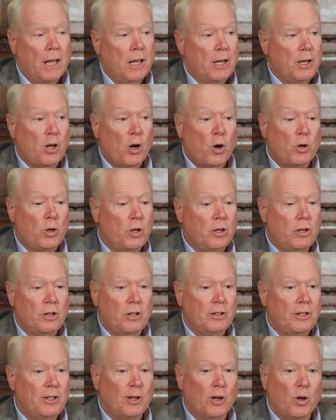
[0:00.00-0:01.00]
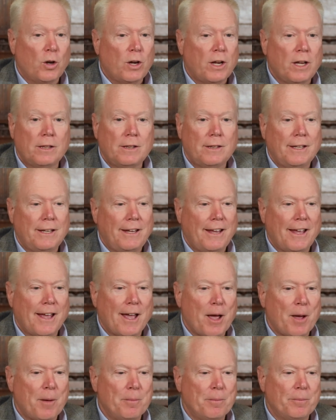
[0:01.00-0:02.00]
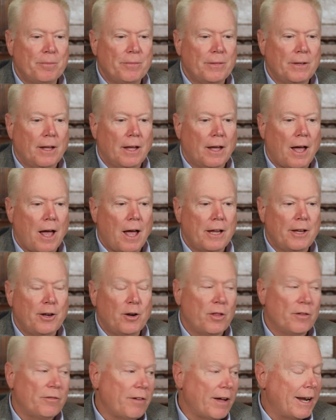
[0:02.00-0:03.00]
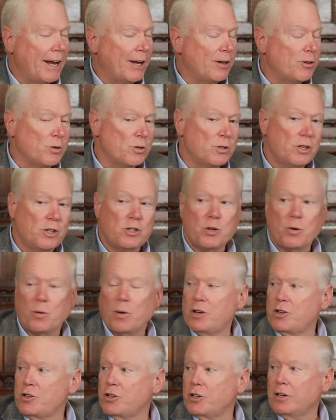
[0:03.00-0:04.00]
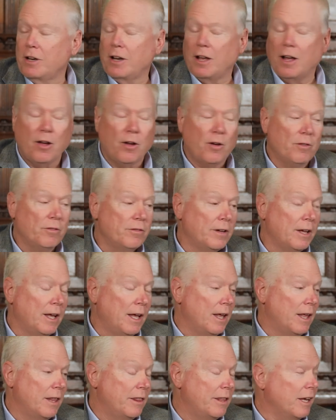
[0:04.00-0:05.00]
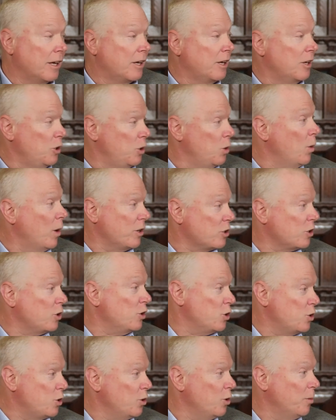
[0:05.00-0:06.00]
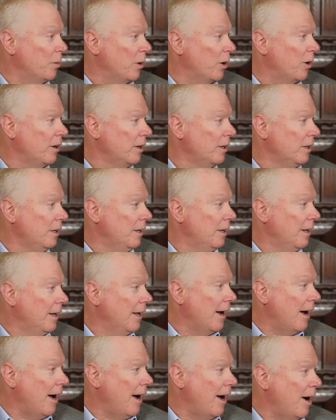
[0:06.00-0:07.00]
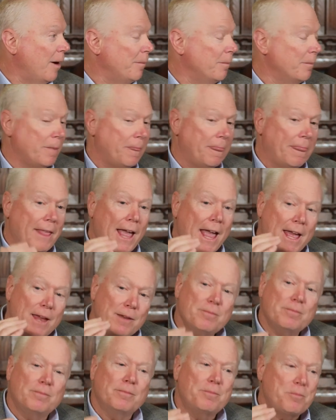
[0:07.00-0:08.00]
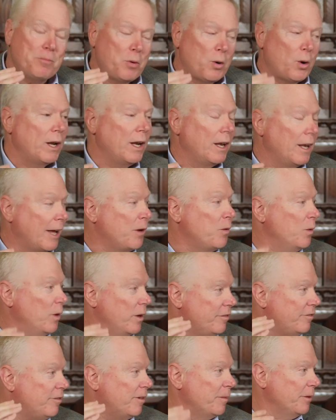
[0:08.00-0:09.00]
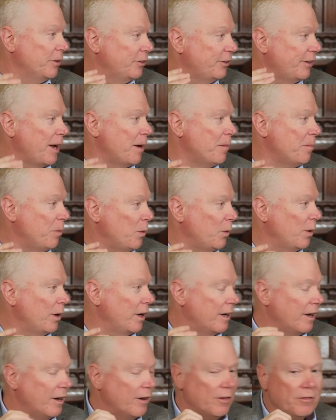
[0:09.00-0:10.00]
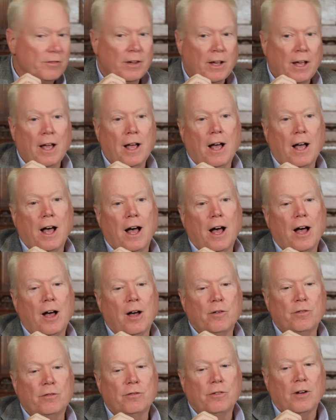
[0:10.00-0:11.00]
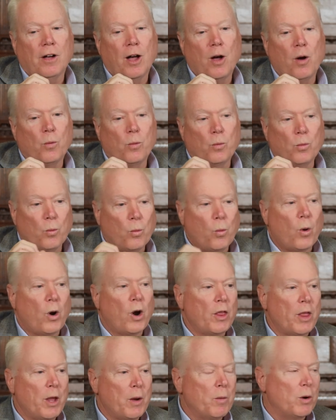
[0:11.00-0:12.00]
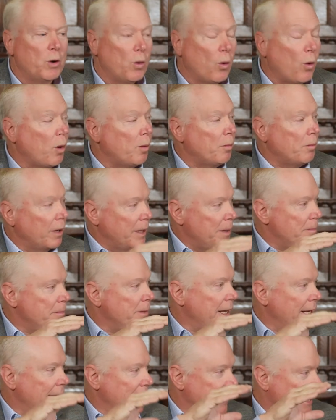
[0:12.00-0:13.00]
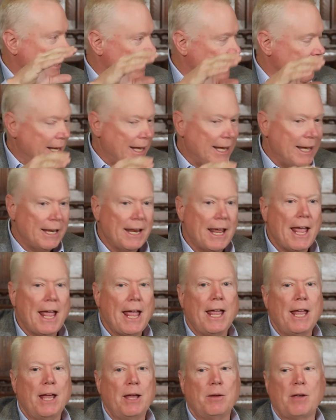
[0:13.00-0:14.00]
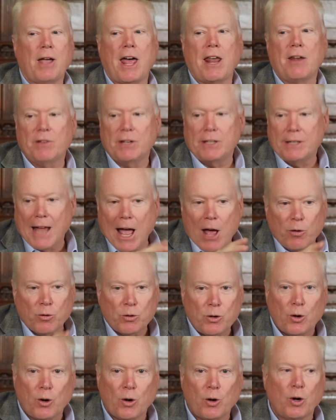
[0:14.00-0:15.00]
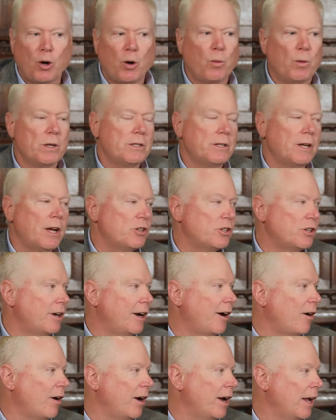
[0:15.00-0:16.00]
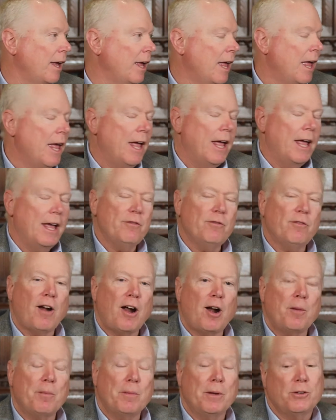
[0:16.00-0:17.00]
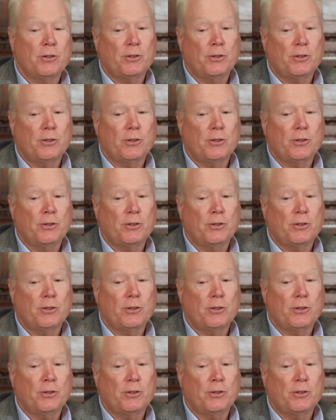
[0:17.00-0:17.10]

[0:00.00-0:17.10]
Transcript: You know, you, you, you look at the, um, uh, you know, the financial situation of the U.S. consumer um, and pretty liquid from the standpoint of of uh, where they would normally be in a kind of a downturn or a recessionary environment.